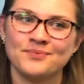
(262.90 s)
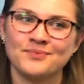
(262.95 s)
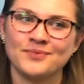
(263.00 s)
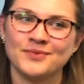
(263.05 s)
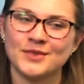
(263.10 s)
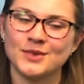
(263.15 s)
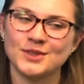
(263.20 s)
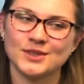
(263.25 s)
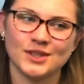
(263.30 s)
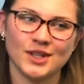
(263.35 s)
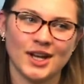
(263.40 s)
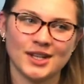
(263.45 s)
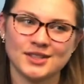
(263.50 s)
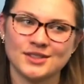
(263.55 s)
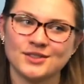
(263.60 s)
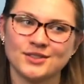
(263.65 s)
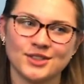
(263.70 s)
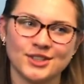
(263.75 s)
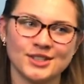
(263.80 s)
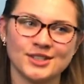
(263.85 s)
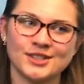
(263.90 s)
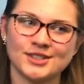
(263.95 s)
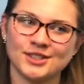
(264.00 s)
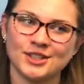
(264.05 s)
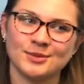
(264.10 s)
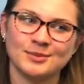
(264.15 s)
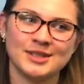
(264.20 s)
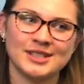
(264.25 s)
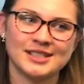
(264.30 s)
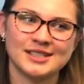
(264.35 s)
there's lots of good
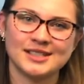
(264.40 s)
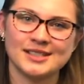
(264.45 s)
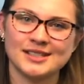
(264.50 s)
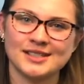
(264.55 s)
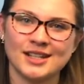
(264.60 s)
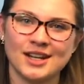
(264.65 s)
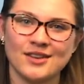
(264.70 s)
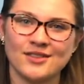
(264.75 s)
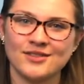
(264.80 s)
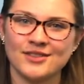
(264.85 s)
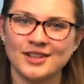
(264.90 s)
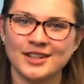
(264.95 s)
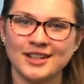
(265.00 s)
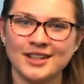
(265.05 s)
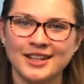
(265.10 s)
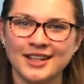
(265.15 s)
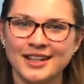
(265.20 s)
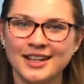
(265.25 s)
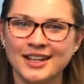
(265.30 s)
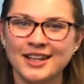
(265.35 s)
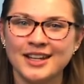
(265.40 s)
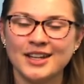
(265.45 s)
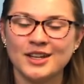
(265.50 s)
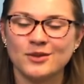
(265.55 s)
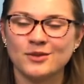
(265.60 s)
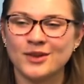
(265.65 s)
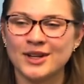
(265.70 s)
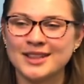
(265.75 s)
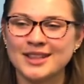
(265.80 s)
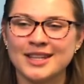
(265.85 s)
sermons and stuff. And
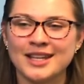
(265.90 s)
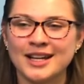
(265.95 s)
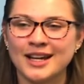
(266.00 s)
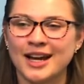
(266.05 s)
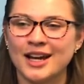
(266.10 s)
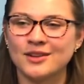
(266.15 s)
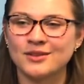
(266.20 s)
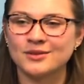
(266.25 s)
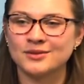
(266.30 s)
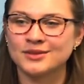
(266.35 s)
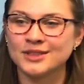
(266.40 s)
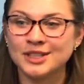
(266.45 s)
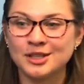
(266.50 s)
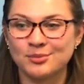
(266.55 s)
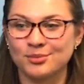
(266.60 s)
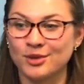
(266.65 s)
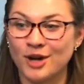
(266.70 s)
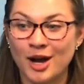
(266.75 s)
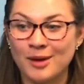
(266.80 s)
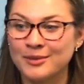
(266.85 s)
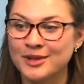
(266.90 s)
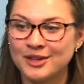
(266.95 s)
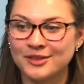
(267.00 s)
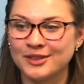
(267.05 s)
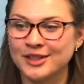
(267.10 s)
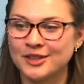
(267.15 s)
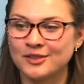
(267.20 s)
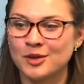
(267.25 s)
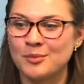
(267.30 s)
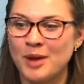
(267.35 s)
one thing I really
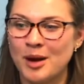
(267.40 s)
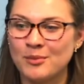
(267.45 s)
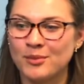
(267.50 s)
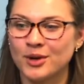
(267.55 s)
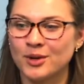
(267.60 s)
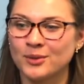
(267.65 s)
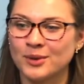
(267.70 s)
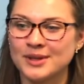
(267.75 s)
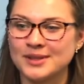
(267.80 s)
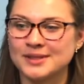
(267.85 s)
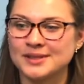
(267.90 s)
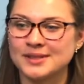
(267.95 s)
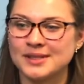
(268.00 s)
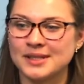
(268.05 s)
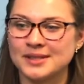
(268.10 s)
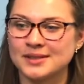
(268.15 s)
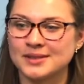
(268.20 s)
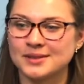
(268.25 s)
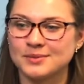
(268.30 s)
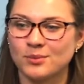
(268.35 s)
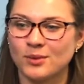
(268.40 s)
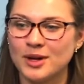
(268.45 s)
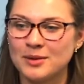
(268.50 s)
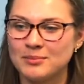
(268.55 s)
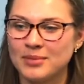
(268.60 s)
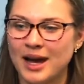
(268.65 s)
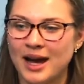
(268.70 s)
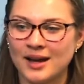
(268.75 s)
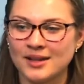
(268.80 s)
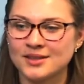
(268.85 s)
prominently remember was this
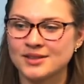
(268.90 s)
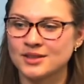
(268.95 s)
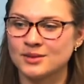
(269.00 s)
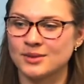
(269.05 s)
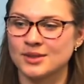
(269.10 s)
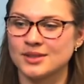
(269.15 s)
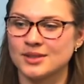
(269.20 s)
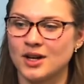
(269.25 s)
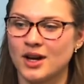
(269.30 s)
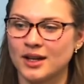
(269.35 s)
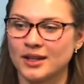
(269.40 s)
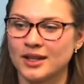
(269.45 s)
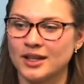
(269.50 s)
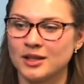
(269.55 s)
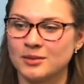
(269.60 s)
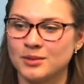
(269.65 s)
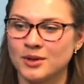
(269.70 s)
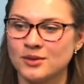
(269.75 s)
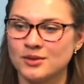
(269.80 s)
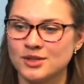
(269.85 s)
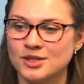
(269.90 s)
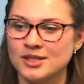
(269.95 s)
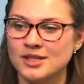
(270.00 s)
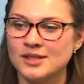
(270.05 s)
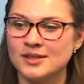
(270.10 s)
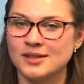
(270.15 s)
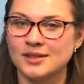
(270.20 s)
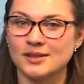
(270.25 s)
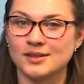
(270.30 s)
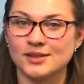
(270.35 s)
one pastor was talking about
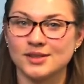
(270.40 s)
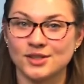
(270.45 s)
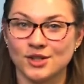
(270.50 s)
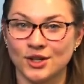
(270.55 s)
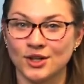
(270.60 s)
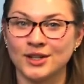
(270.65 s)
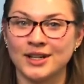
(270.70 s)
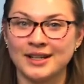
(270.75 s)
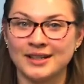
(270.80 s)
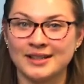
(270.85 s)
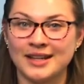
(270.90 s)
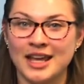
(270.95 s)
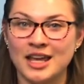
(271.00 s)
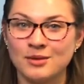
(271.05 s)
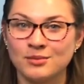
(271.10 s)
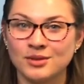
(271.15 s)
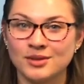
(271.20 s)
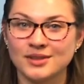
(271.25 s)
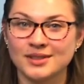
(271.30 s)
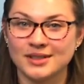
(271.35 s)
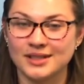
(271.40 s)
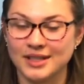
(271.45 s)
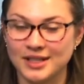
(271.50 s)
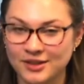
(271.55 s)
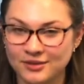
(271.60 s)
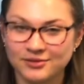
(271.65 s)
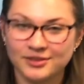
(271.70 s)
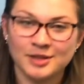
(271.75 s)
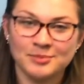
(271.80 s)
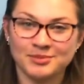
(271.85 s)
Jesus turning tables, and
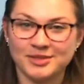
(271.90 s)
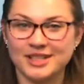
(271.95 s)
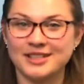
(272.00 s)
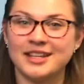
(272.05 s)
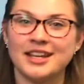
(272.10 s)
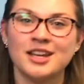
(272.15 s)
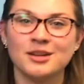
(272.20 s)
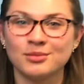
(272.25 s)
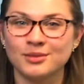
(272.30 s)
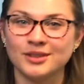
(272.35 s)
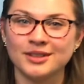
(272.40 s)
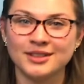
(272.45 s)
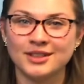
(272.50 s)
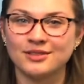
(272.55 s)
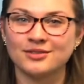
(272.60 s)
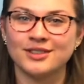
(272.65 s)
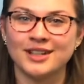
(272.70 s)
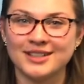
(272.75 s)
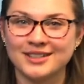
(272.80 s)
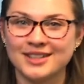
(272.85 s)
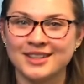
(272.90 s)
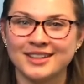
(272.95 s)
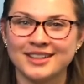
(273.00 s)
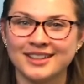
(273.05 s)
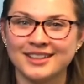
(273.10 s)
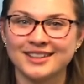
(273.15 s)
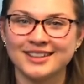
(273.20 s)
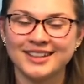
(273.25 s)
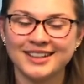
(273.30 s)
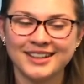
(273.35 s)
he flipped the table in the front of
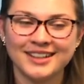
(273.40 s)
the